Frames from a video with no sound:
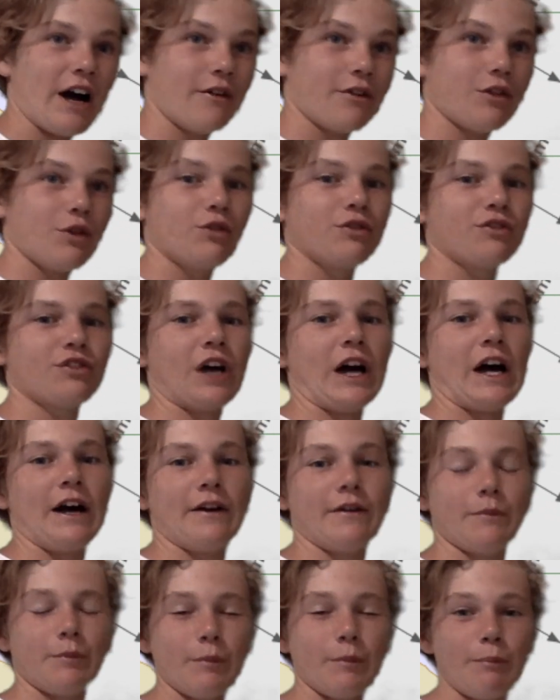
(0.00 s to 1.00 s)
Those
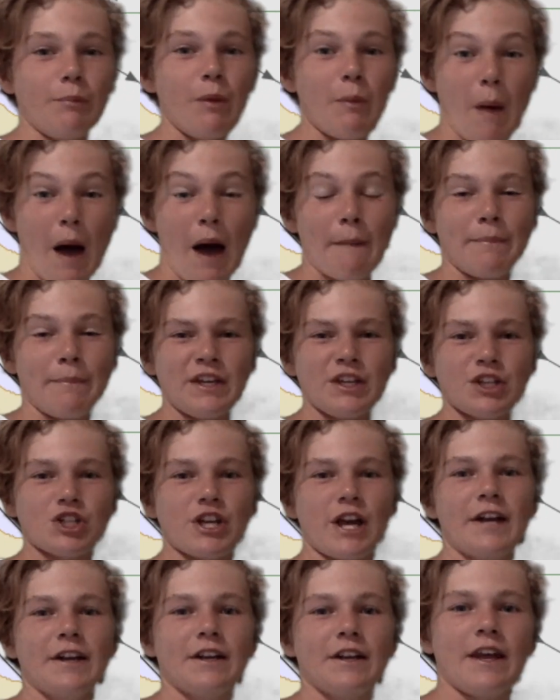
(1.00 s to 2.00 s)
pink
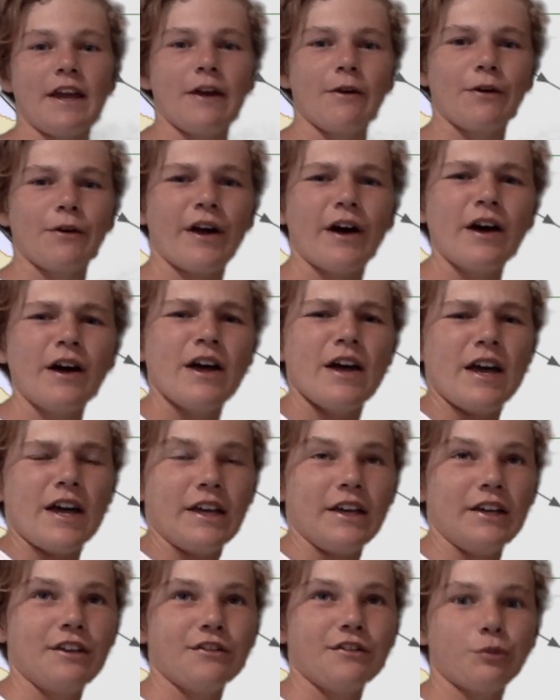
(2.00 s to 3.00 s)
shaded area
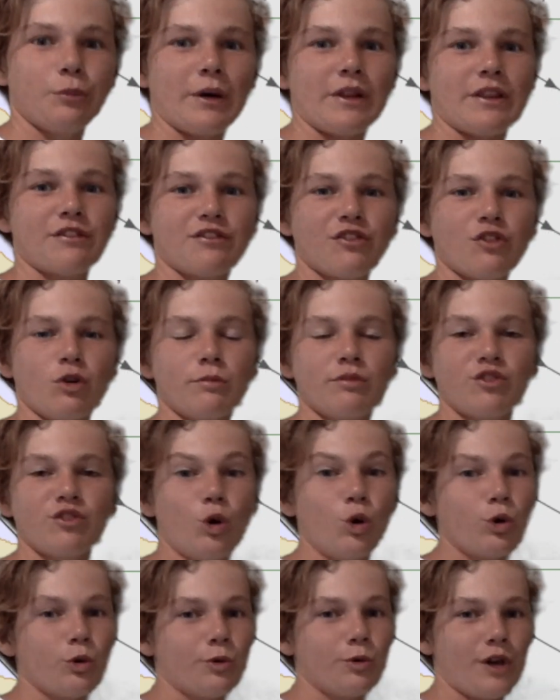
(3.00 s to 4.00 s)
is where the storm's
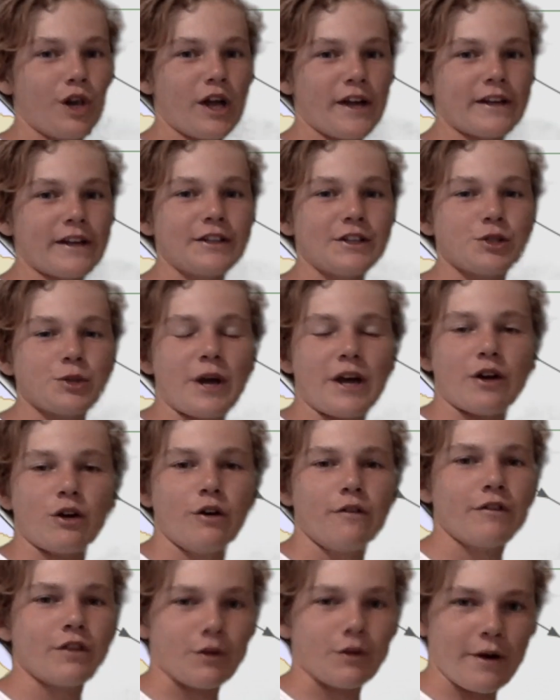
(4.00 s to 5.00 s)
core could likely track
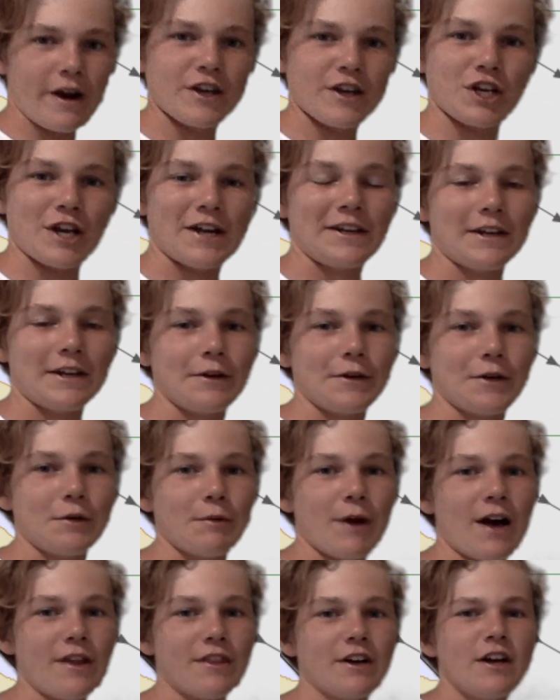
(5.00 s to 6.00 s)
over, the grey shaded area
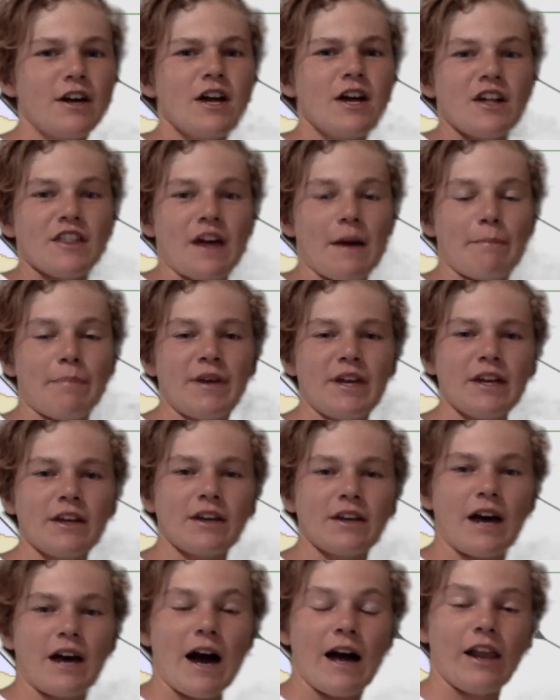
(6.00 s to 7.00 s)
rather. That
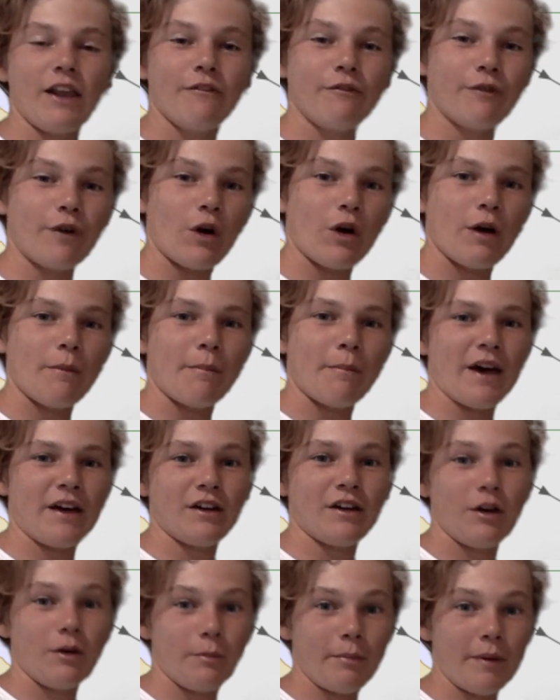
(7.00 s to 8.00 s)
pink
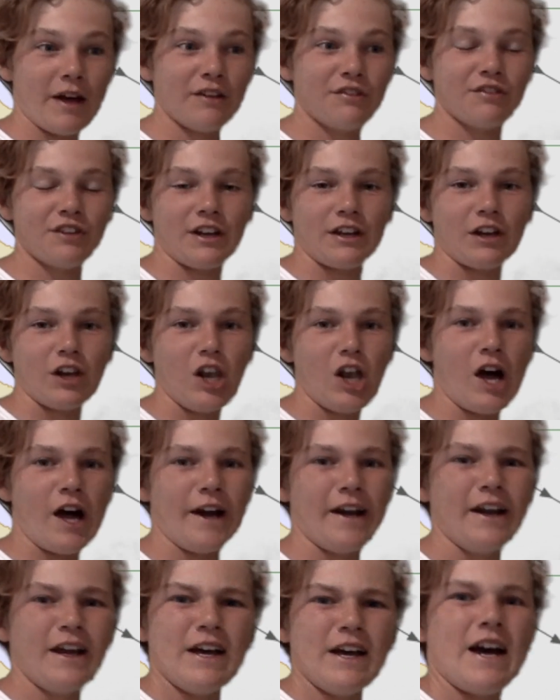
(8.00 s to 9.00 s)
pastic
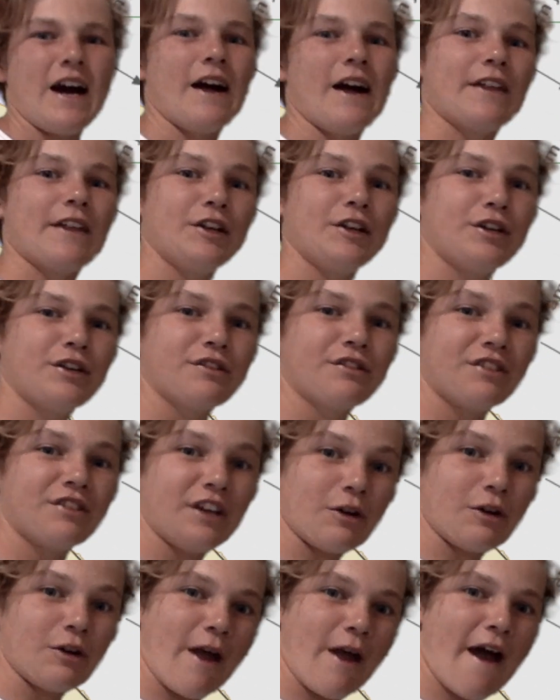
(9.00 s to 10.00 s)
line that you can
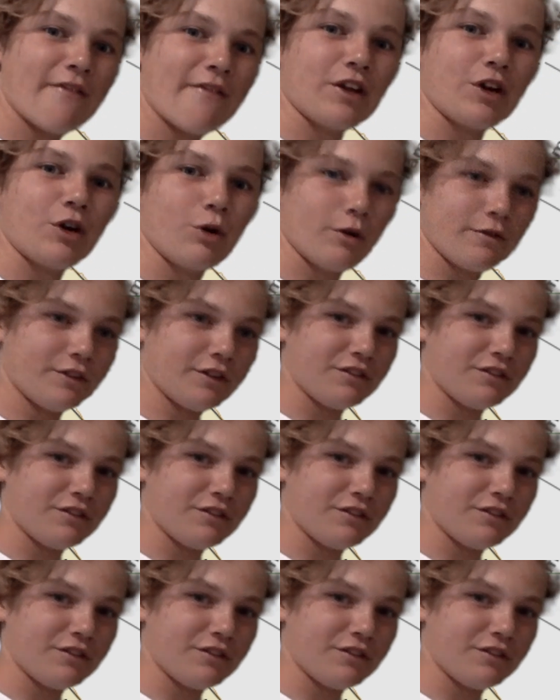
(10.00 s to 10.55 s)
see around the core of the